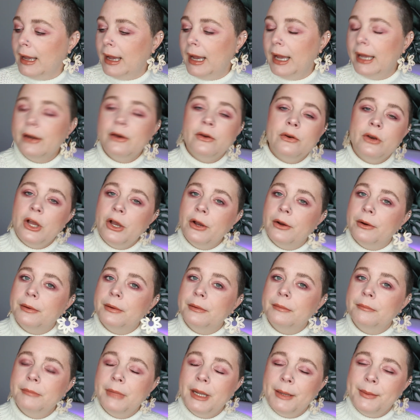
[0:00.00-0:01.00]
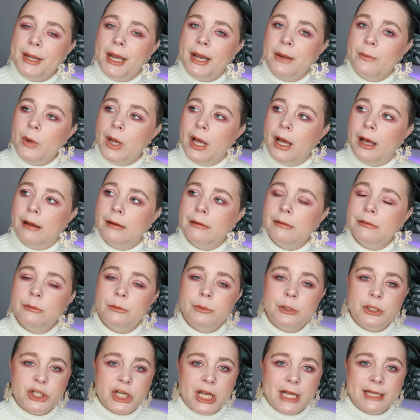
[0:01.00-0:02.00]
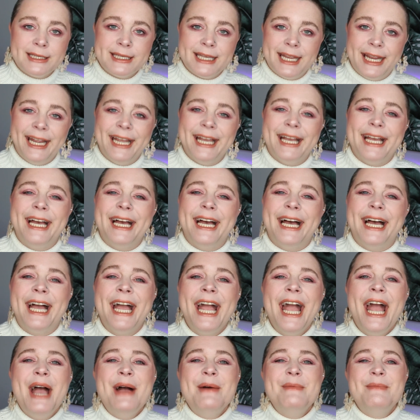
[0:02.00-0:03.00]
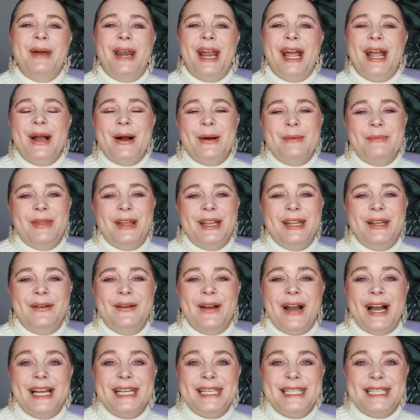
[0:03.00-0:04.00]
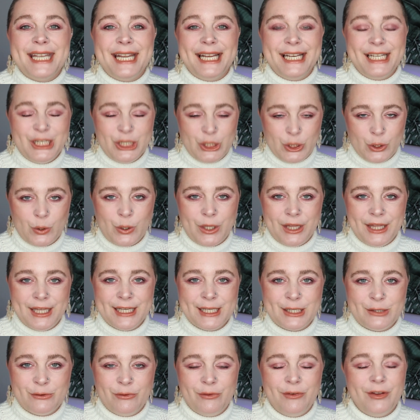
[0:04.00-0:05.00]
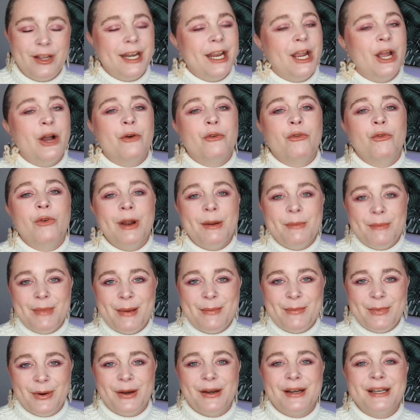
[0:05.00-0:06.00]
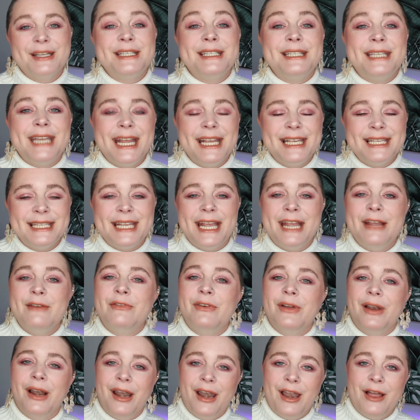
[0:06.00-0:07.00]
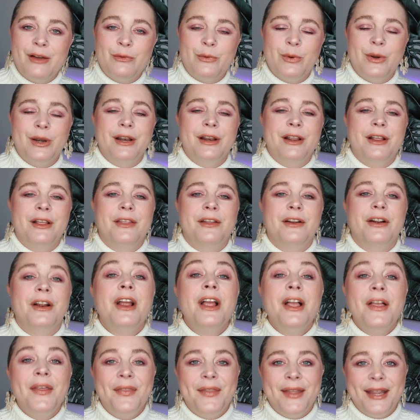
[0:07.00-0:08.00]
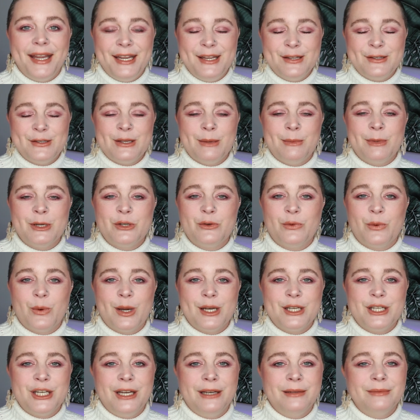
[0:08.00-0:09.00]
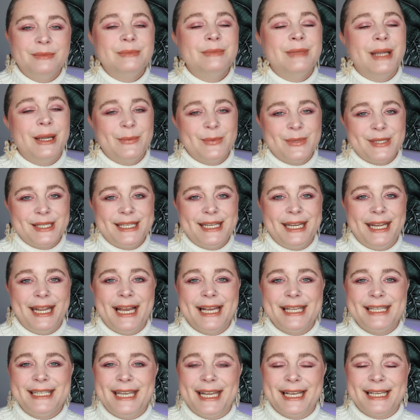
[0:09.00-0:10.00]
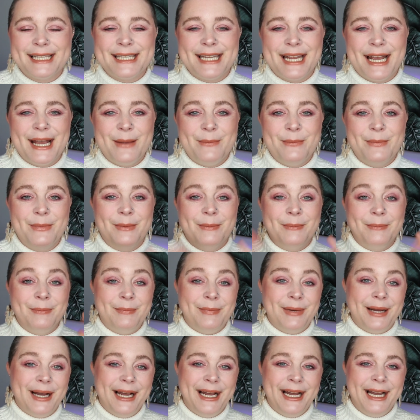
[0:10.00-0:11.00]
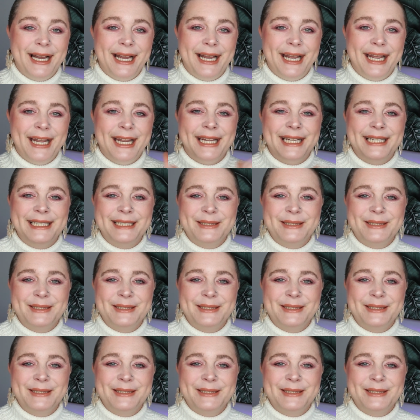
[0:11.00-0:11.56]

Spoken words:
I don't know. Maybe I will. We shall see. But I hope that you guys enjoyed this video. Remember, stay safe, love one another. Thank you so much for watching, and we'll see you guys next time. Bye.